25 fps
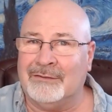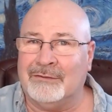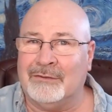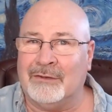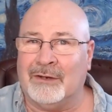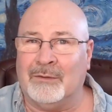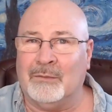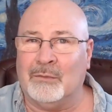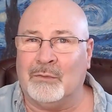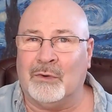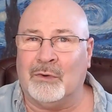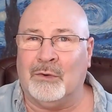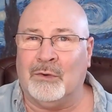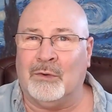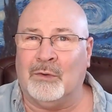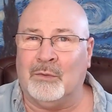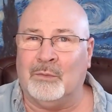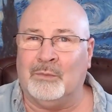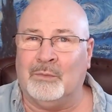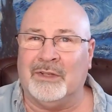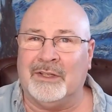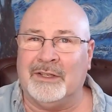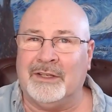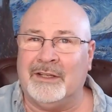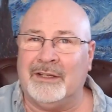drum roll,
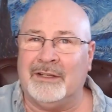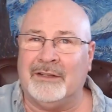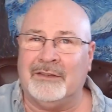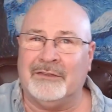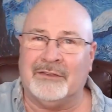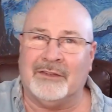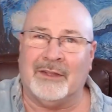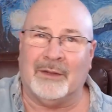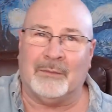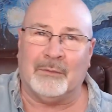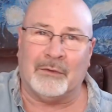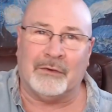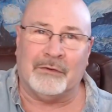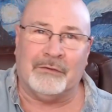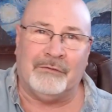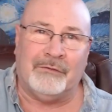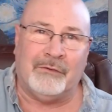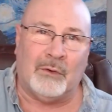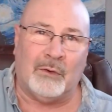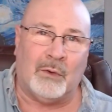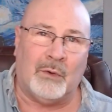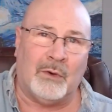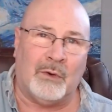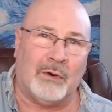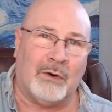please. Number
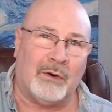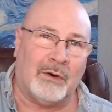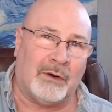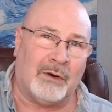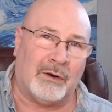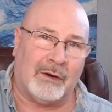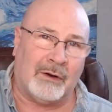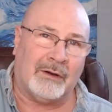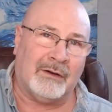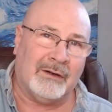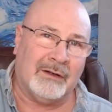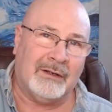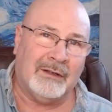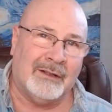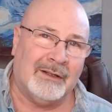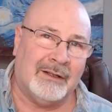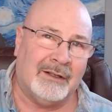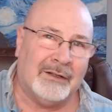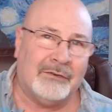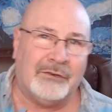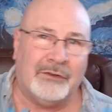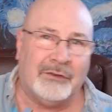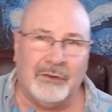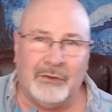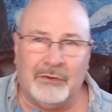4,
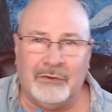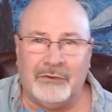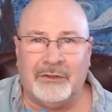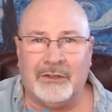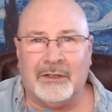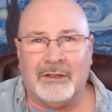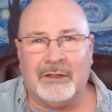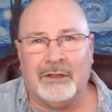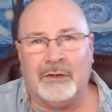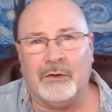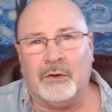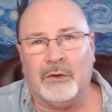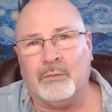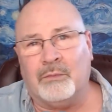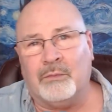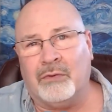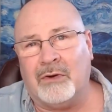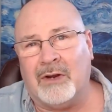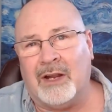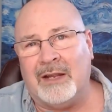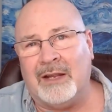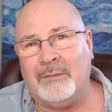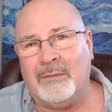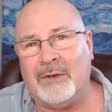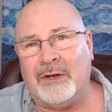choosing your
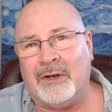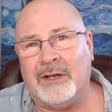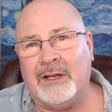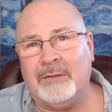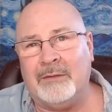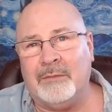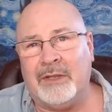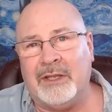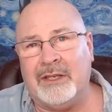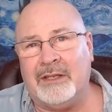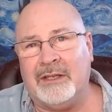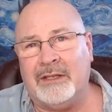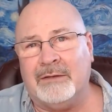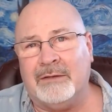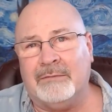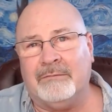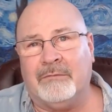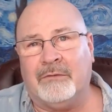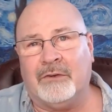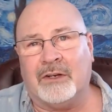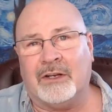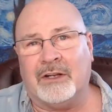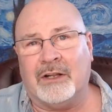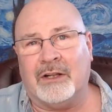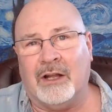primary medium
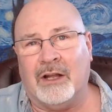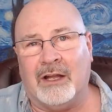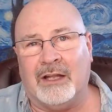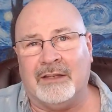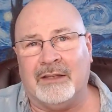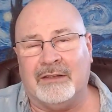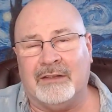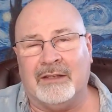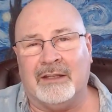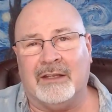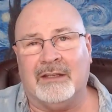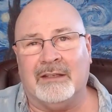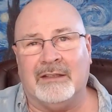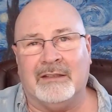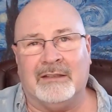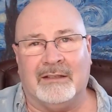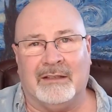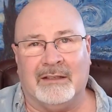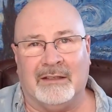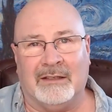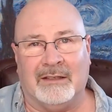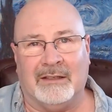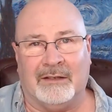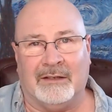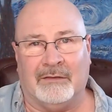for content
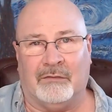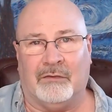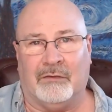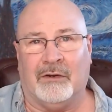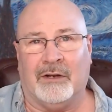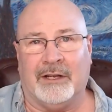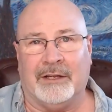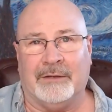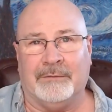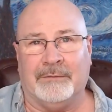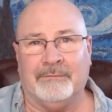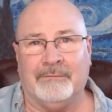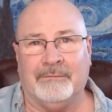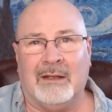delivery.